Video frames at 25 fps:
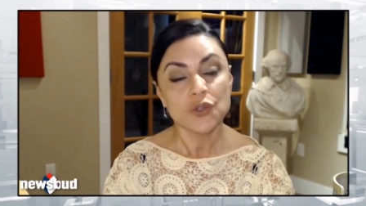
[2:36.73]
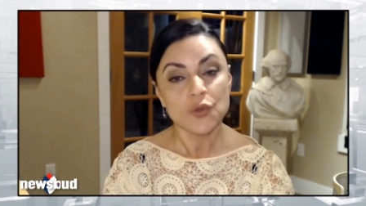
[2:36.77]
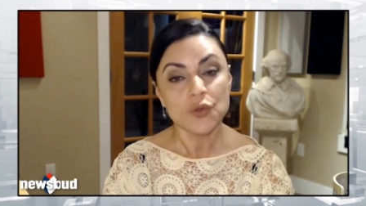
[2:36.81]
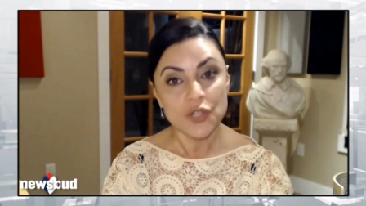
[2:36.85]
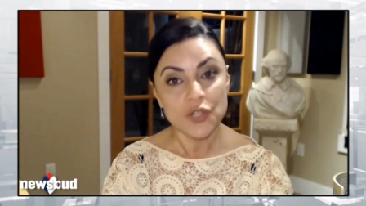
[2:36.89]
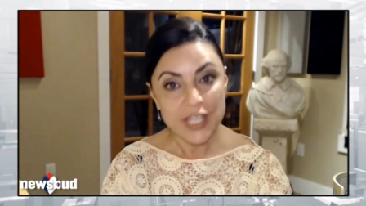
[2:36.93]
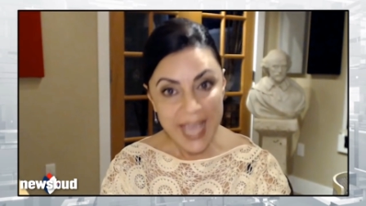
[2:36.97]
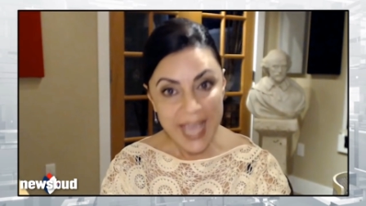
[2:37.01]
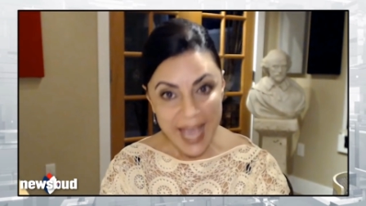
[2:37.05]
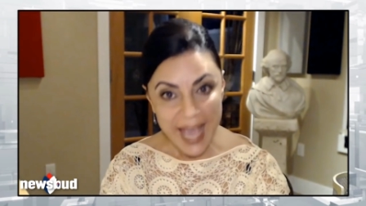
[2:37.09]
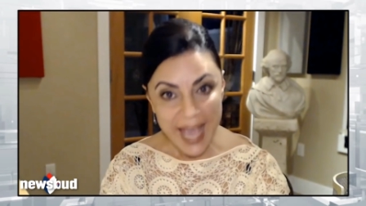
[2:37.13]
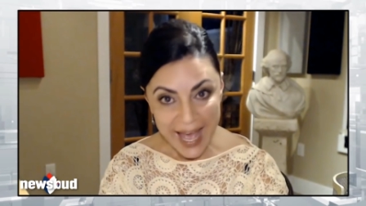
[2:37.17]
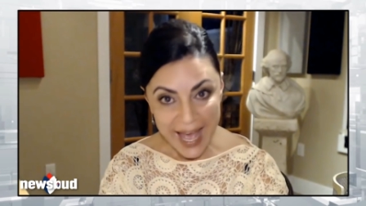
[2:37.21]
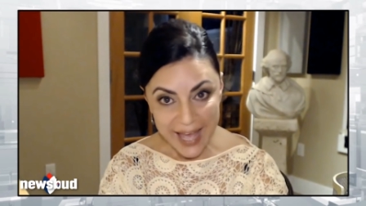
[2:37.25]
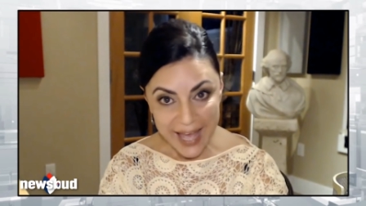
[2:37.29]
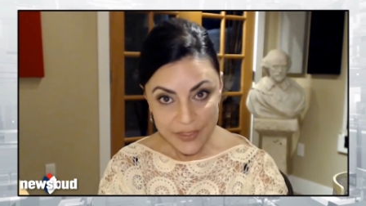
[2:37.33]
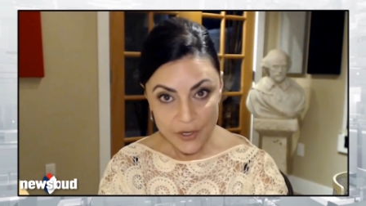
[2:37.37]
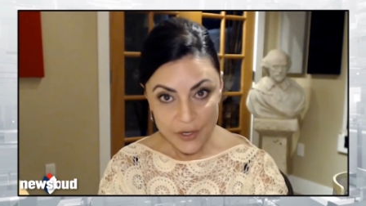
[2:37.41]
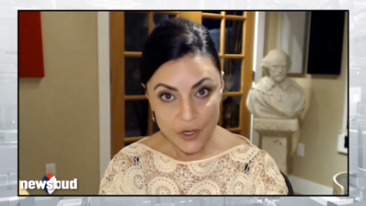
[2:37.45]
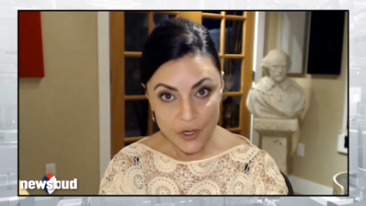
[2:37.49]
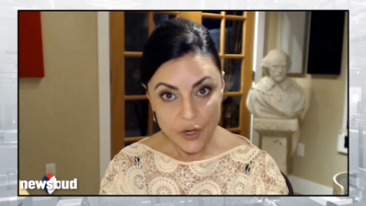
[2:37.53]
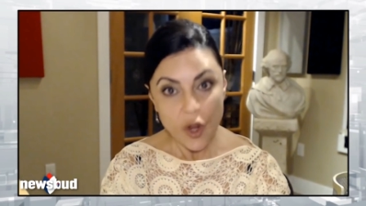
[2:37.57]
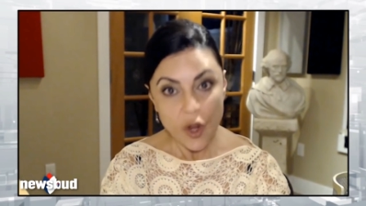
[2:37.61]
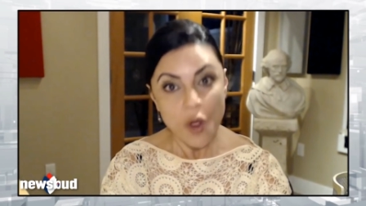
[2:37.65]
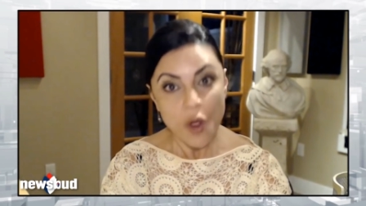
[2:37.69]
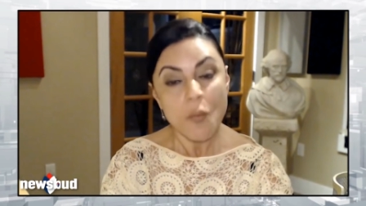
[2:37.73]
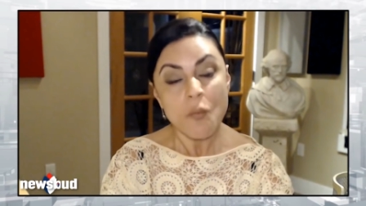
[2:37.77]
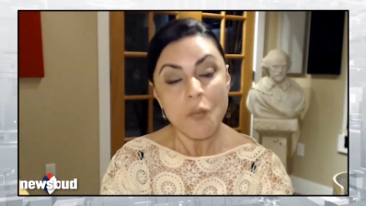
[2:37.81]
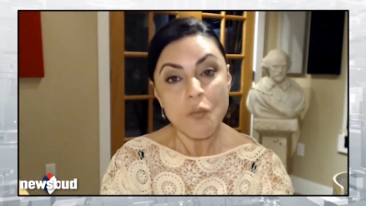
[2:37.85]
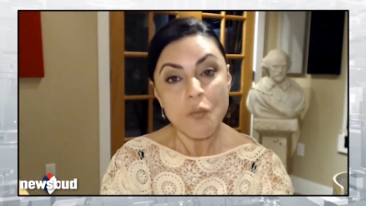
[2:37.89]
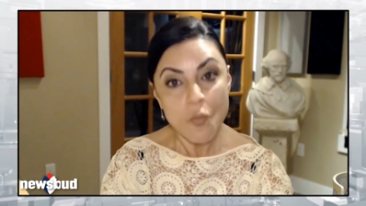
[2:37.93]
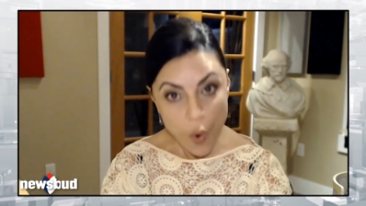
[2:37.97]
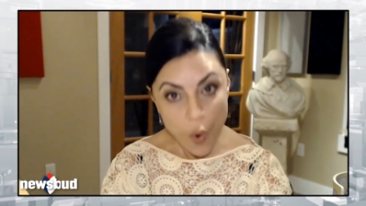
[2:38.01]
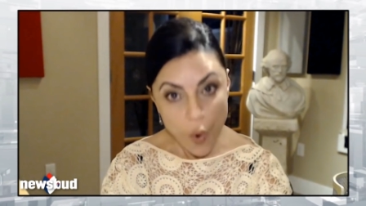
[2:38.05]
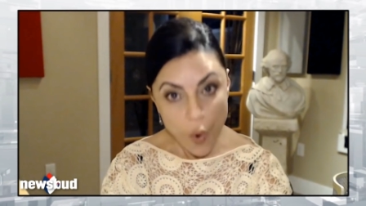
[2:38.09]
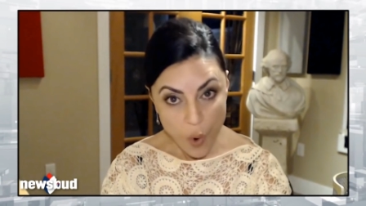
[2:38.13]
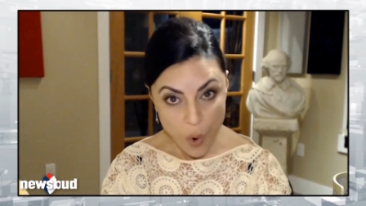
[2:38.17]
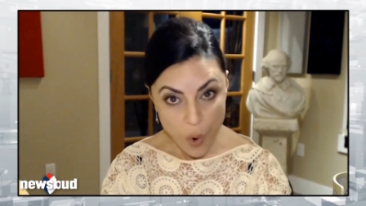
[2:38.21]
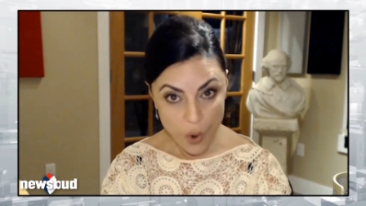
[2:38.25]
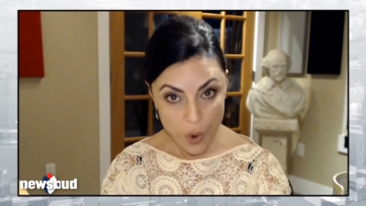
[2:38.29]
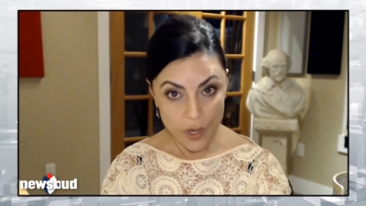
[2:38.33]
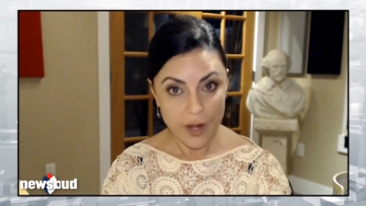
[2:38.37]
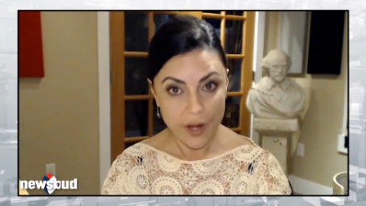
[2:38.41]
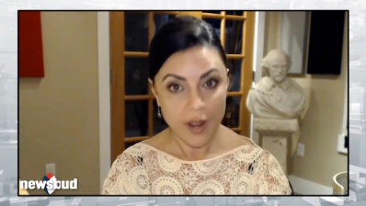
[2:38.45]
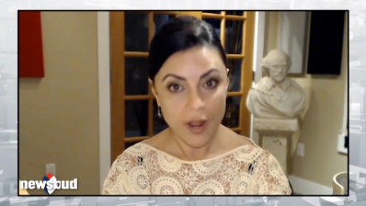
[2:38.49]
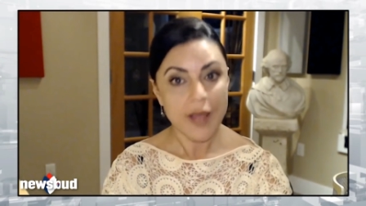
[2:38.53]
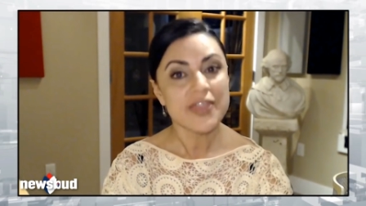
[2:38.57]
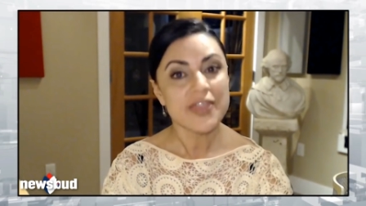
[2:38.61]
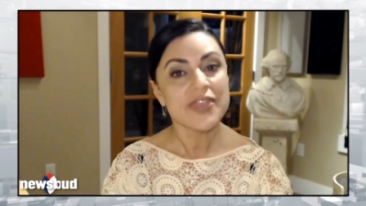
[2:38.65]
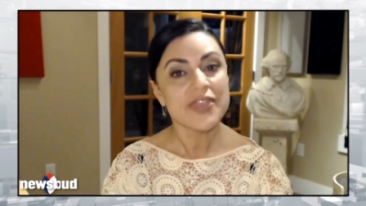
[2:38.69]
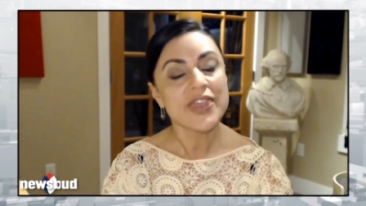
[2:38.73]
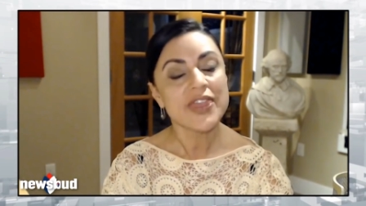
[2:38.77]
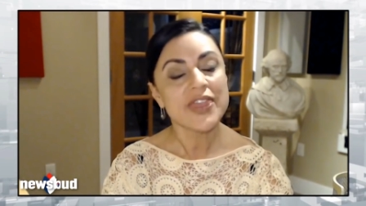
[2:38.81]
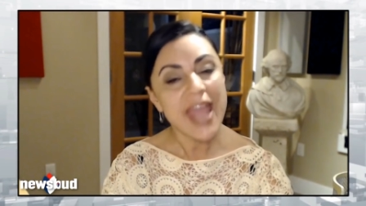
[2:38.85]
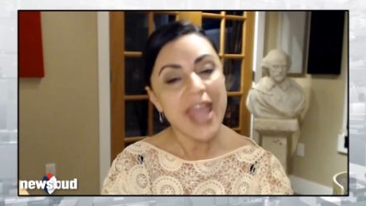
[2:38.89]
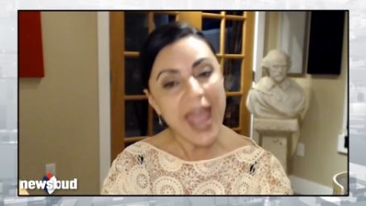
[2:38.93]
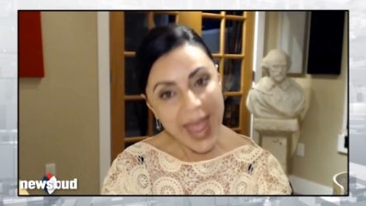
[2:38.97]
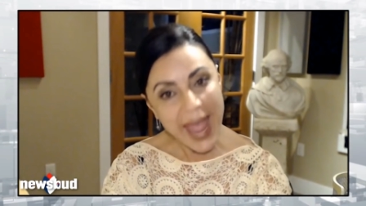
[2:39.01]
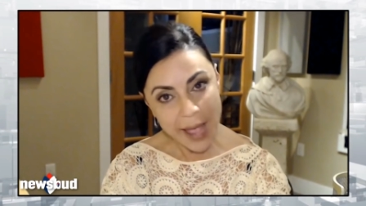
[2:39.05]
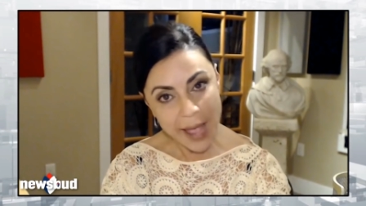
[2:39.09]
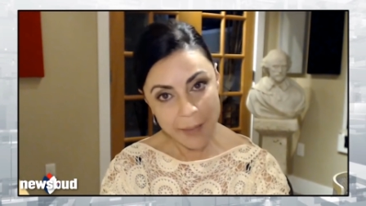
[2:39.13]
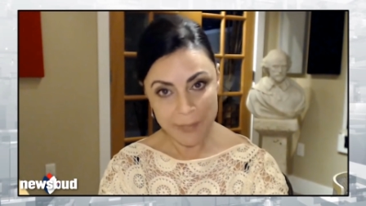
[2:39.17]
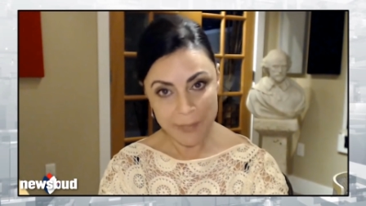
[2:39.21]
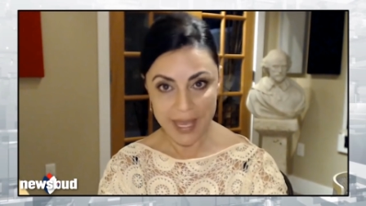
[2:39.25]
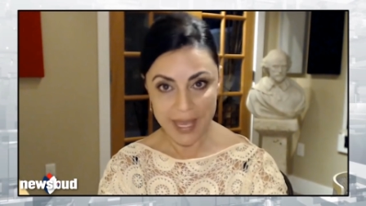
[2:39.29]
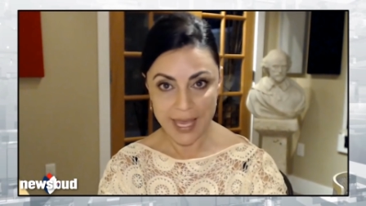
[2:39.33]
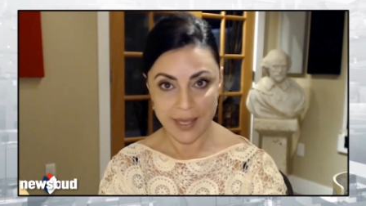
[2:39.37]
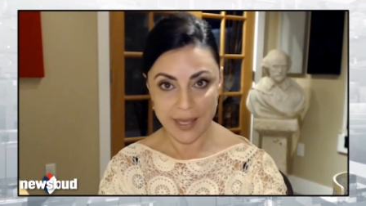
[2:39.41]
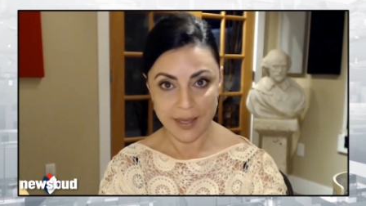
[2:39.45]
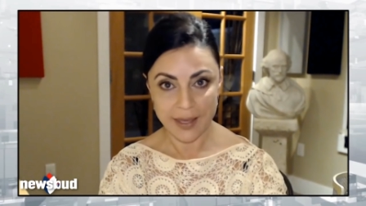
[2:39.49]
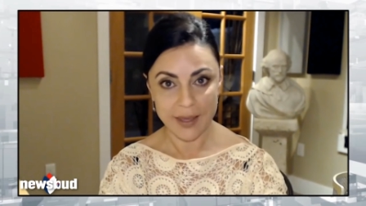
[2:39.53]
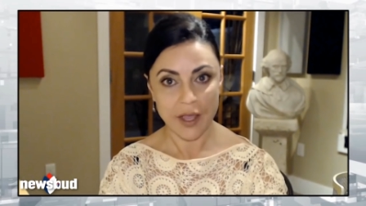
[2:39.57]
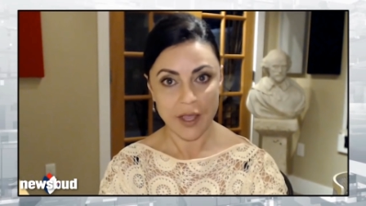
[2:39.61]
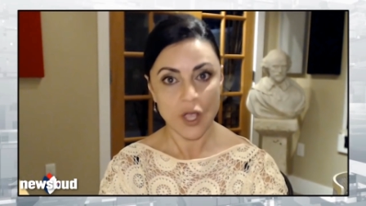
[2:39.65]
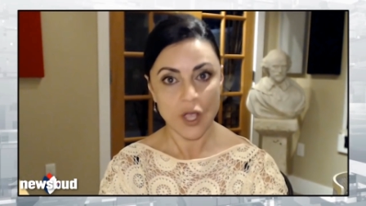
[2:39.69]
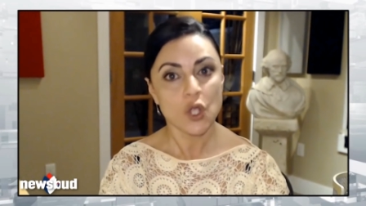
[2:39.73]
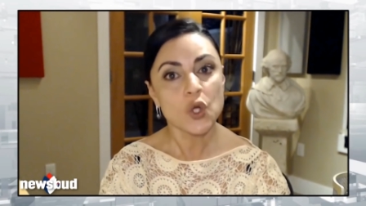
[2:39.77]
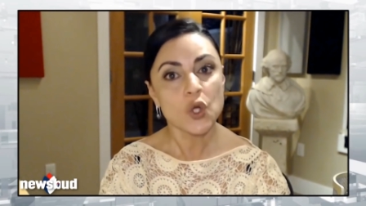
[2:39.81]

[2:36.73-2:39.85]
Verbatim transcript: to gather more damning,